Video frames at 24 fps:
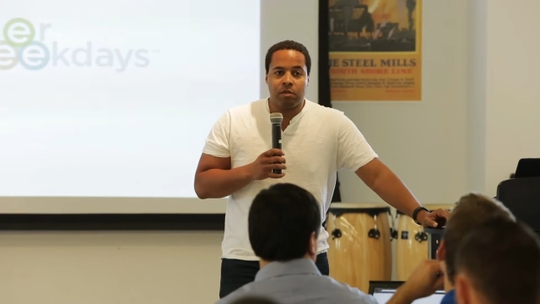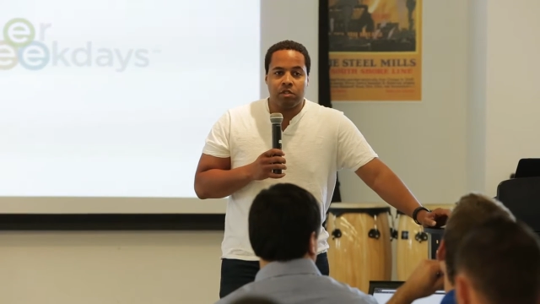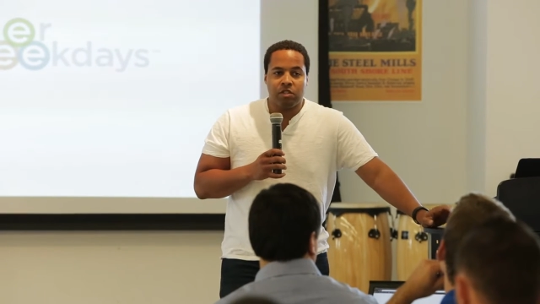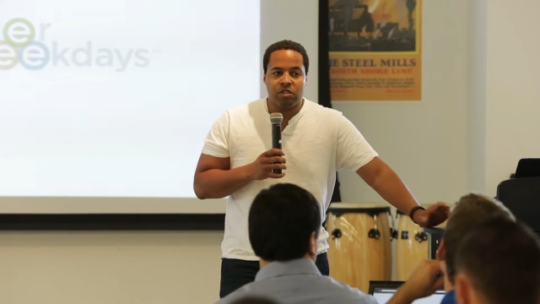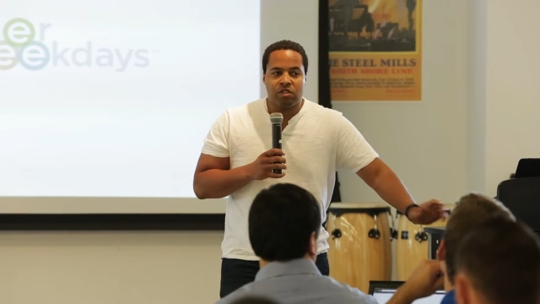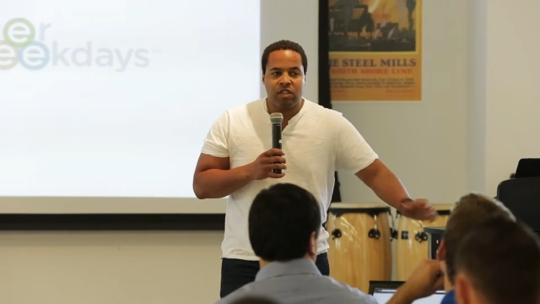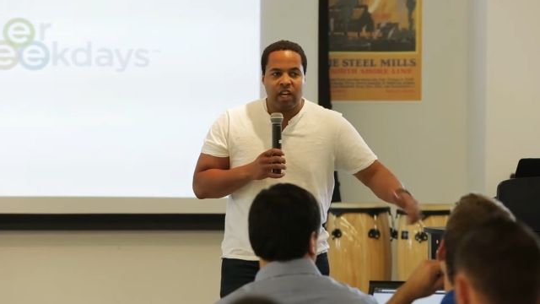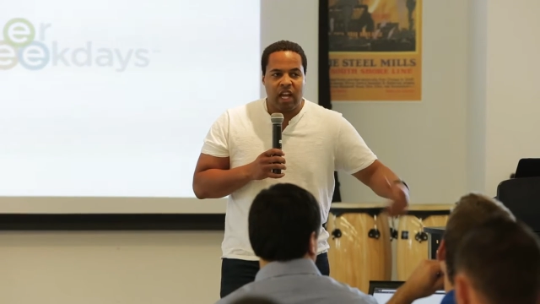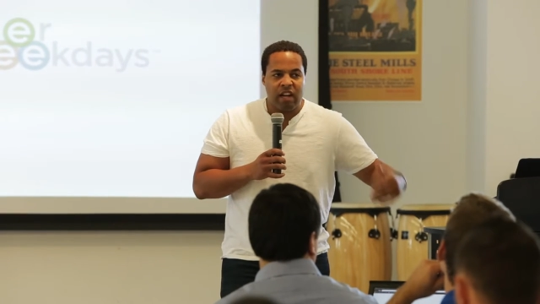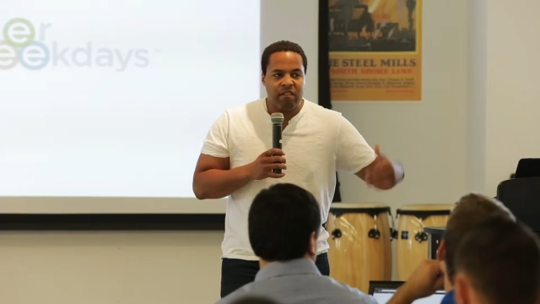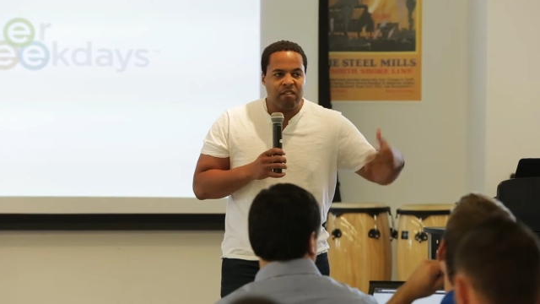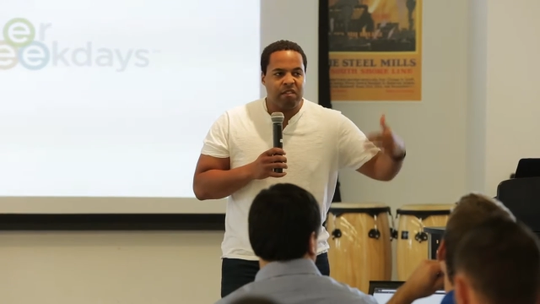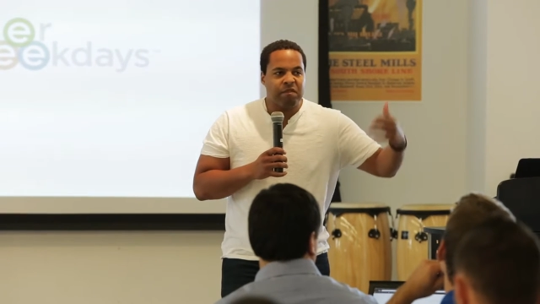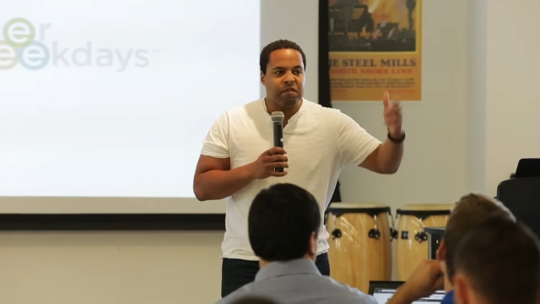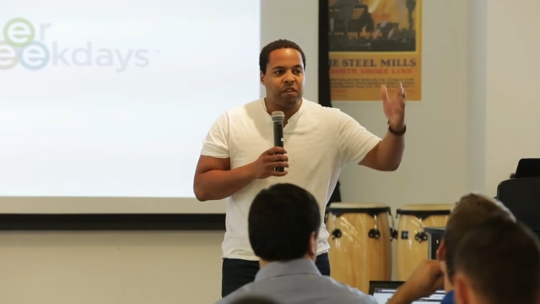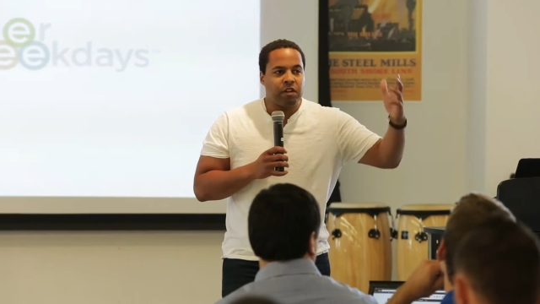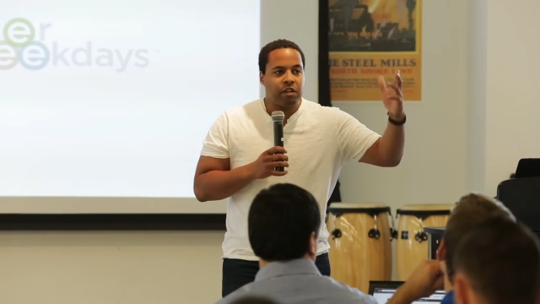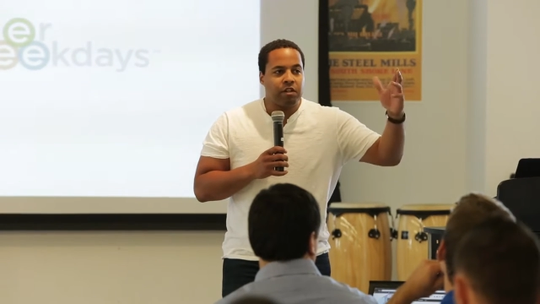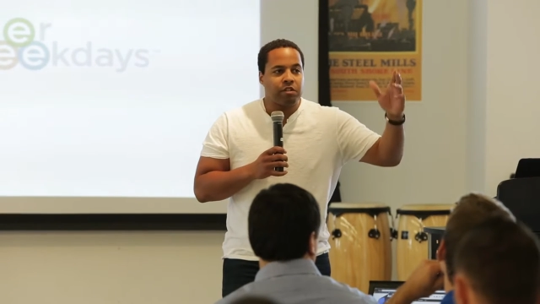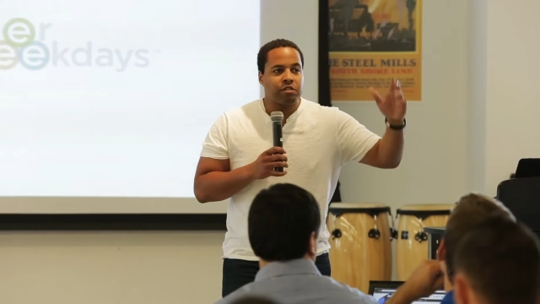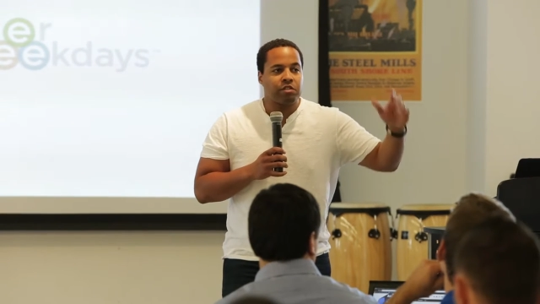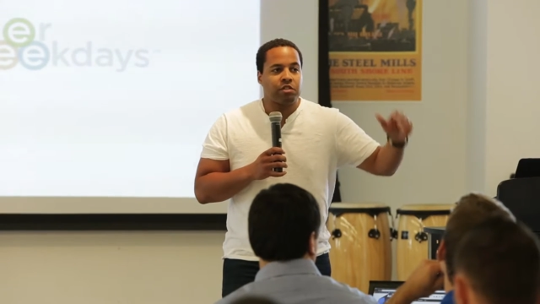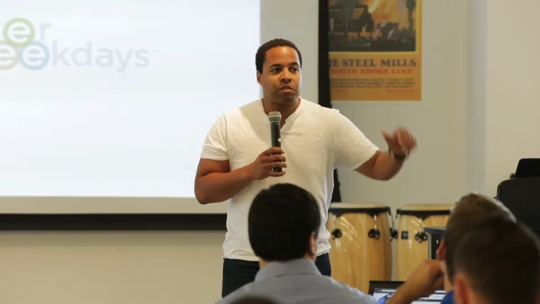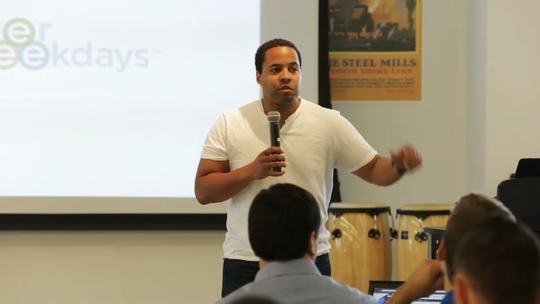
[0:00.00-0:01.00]
which is kind of a
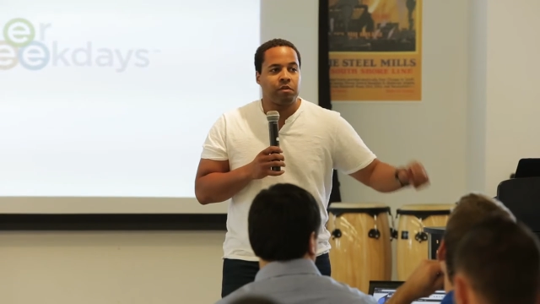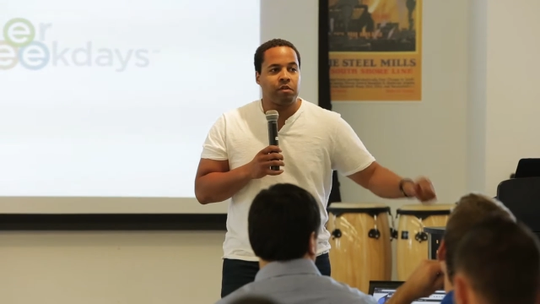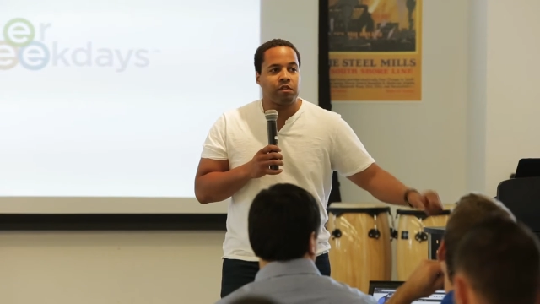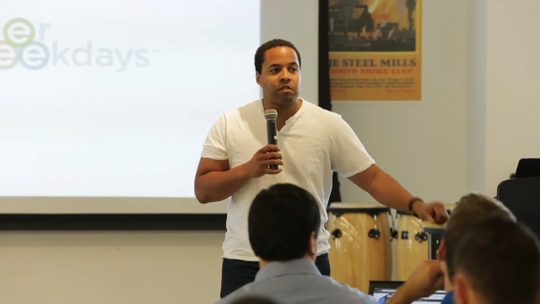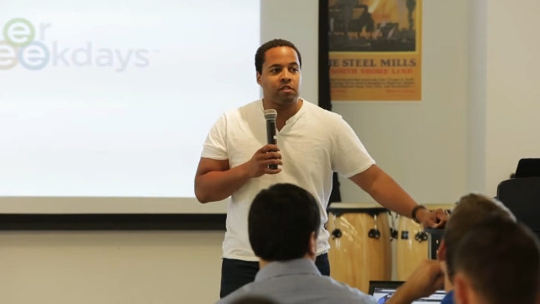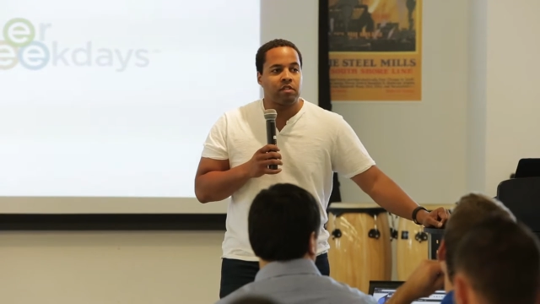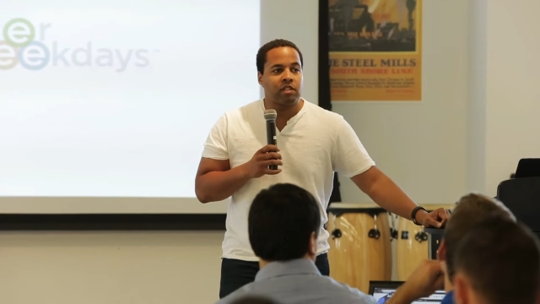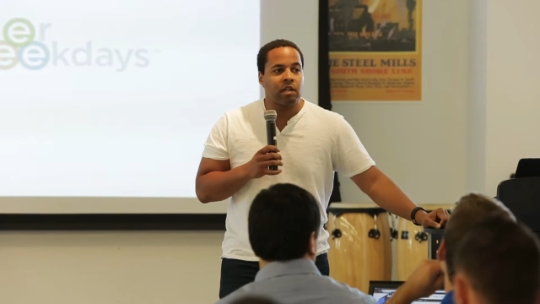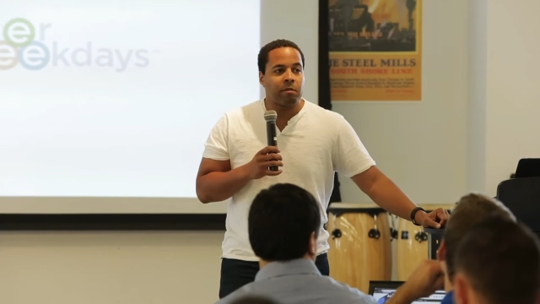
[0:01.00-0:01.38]
feeder school into